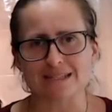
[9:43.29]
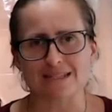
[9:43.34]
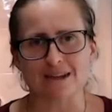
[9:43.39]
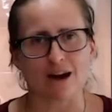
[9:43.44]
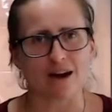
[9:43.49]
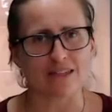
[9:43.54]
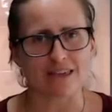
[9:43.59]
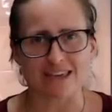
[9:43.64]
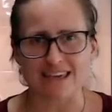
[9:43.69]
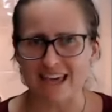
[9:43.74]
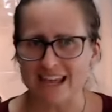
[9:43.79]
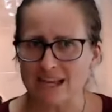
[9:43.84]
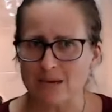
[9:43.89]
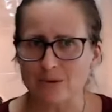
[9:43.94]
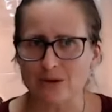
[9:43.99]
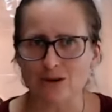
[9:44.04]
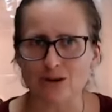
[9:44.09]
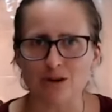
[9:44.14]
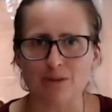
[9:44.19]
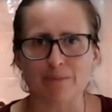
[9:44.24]
either getting
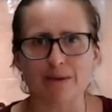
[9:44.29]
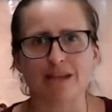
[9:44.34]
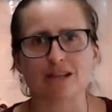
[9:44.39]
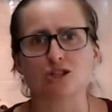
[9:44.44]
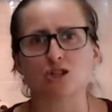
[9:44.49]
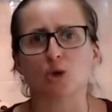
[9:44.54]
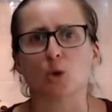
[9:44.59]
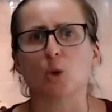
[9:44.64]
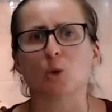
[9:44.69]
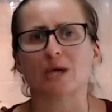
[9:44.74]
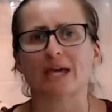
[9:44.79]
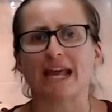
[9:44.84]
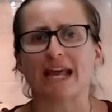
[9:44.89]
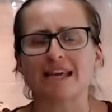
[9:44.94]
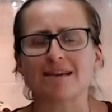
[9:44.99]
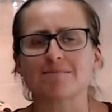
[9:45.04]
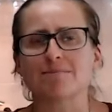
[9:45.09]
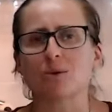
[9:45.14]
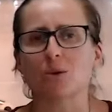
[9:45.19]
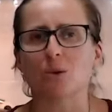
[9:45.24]
one on a bench or
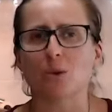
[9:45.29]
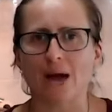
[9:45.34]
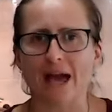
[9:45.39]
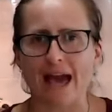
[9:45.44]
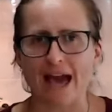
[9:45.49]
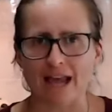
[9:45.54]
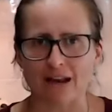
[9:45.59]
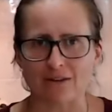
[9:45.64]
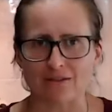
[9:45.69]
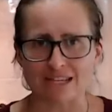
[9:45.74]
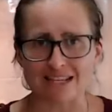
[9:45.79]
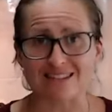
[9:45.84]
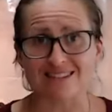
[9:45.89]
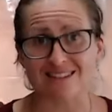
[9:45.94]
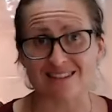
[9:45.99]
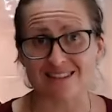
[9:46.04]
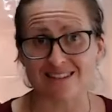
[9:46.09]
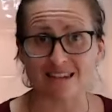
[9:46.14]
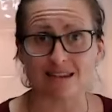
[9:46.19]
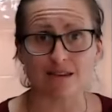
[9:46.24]
getting more out of an
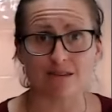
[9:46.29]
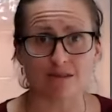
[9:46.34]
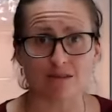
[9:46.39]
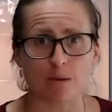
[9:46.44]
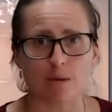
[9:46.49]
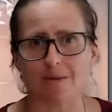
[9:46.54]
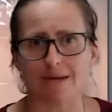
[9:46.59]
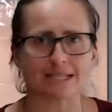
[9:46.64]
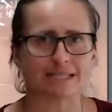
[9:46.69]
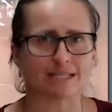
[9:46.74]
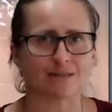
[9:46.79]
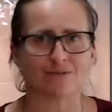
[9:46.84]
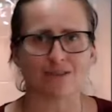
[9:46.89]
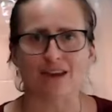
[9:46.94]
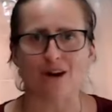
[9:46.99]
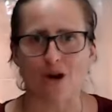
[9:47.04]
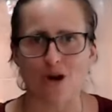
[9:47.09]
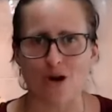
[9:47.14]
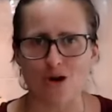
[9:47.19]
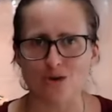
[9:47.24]
existing Thermomix if
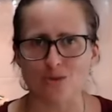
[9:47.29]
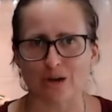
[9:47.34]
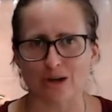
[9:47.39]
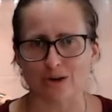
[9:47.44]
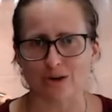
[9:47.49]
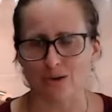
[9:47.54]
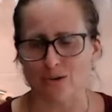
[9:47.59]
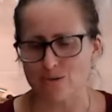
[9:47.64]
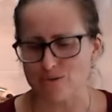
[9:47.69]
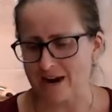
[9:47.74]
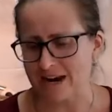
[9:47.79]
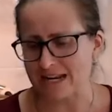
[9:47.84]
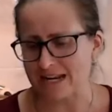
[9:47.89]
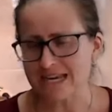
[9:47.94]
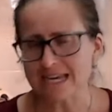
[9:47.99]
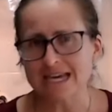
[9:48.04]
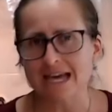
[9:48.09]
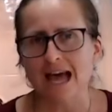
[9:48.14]
they own one already.